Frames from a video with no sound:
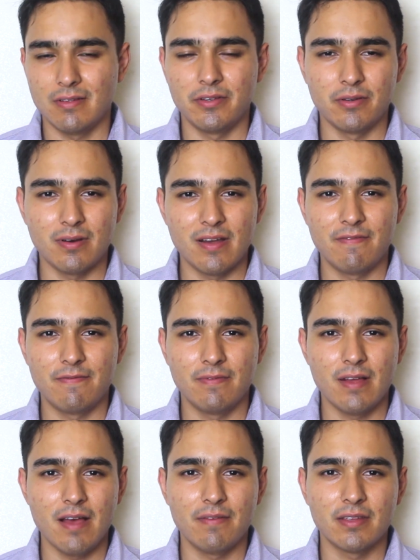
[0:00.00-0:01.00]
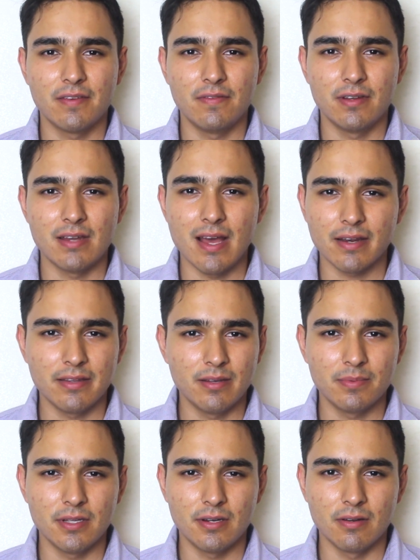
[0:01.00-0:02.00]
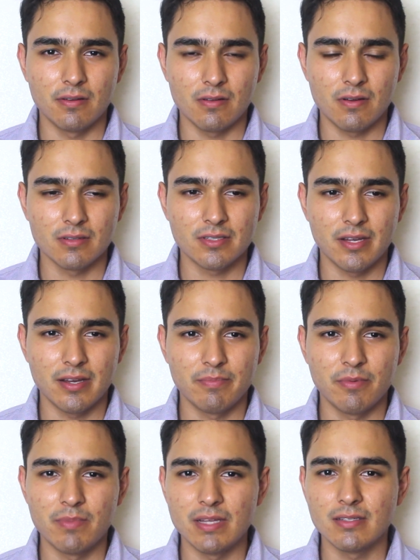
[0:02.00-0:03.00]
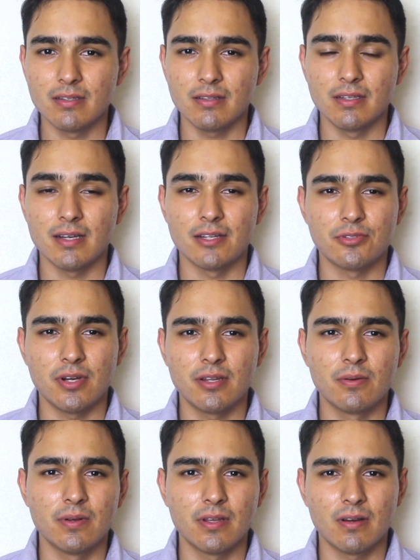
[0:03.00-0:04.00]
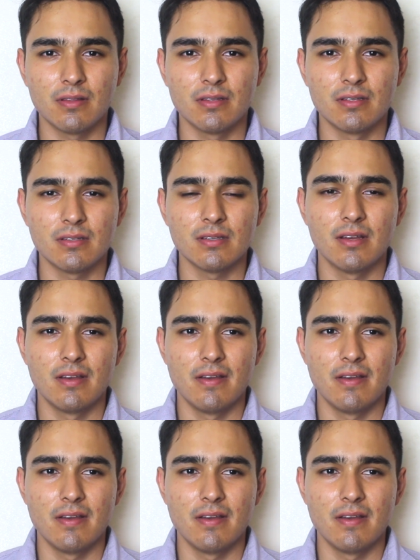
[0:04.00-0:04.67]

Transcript: You know, I haven't given an acne update in a long time, but basically I tried going on this